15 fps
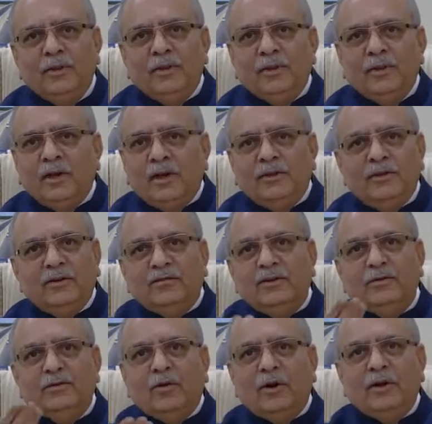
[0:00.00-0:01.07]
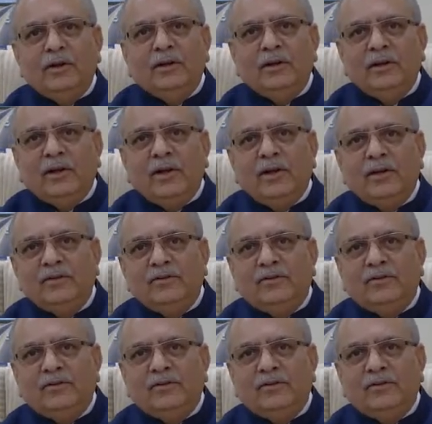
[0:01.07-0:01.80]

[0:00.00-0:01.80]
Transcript: And this is what India has